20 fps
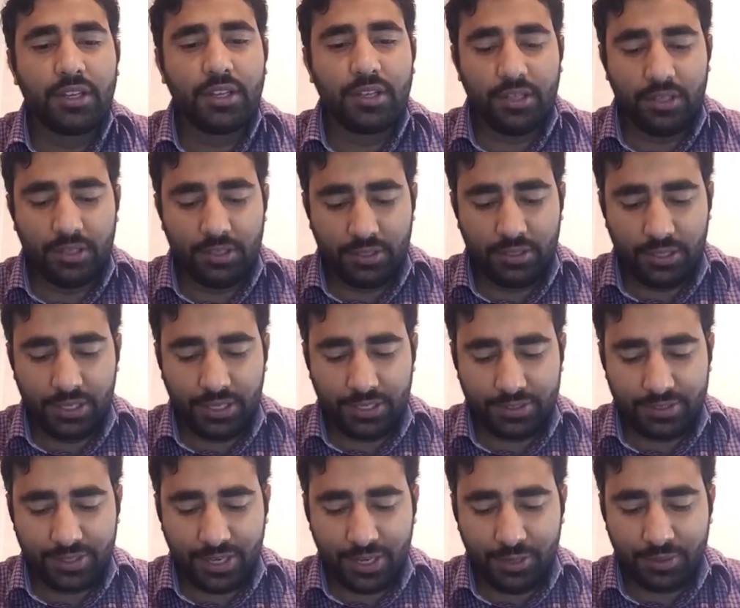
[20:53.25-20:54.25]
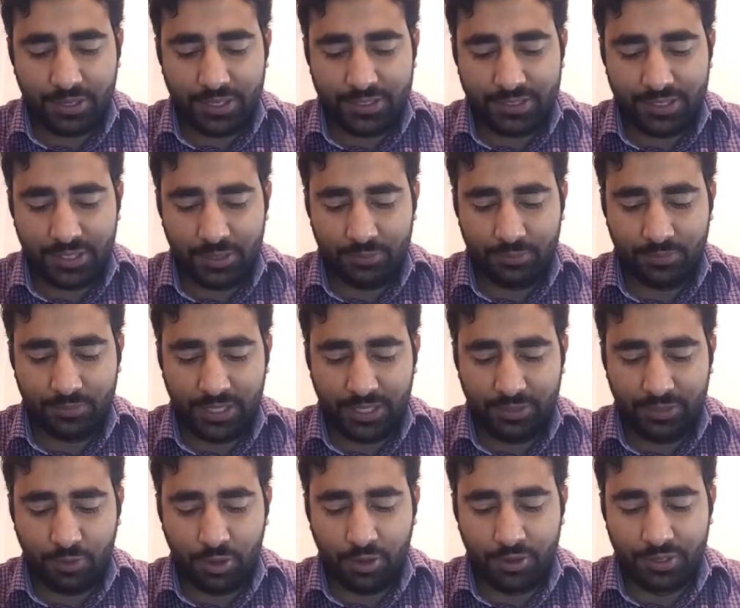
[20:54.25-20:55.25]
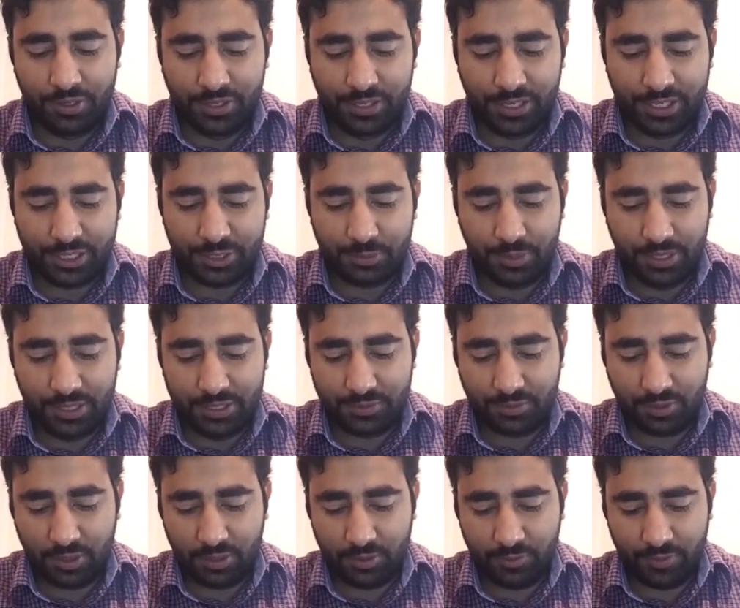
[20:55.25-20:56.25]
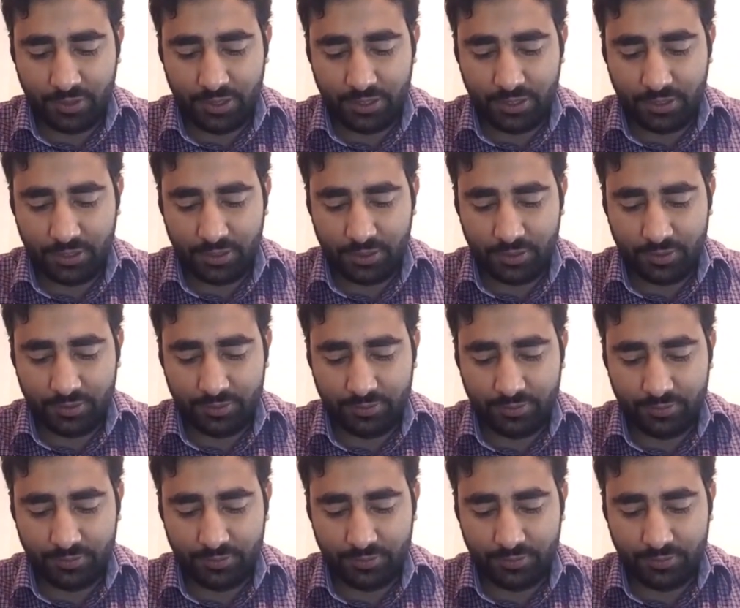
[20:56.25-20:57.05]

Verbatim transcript: uh, like try to get some like voluntary experience from with the